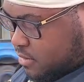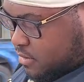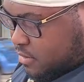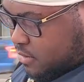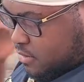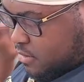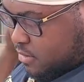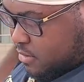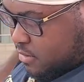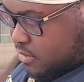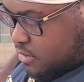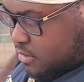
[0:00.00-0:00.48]

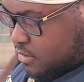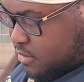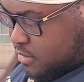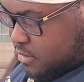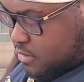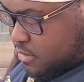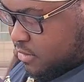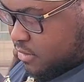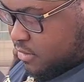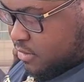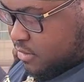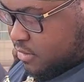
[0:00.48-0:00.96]

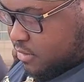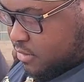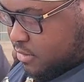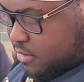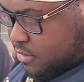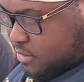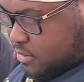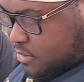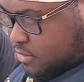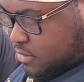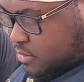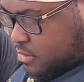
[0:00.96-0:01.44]

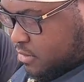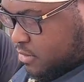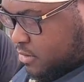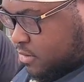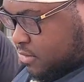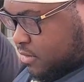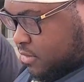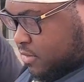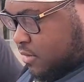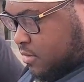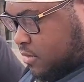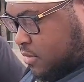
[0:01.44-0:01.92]

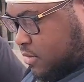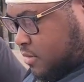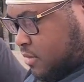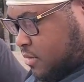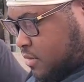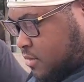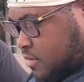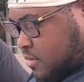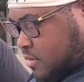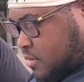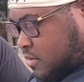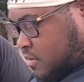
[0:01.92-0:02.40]

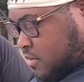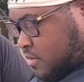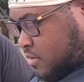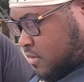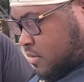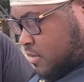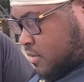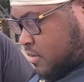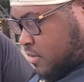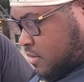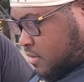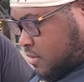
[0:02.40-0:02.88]

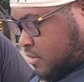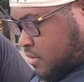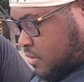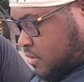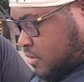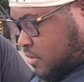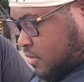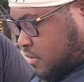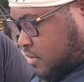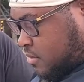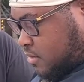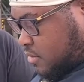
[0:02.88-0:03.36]

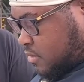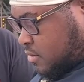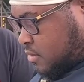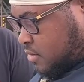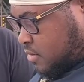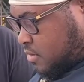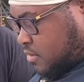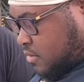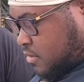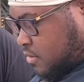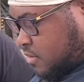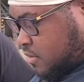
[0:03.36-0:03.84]

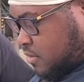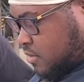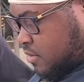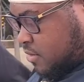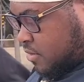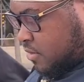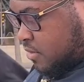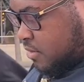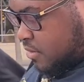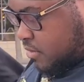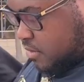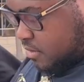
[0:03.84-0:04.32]

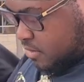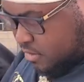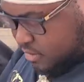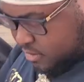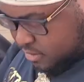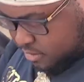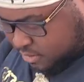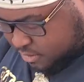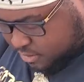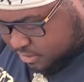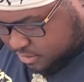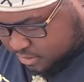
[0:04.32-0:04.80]

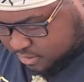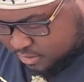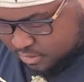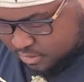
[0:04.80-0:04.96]
This person isn't speaking.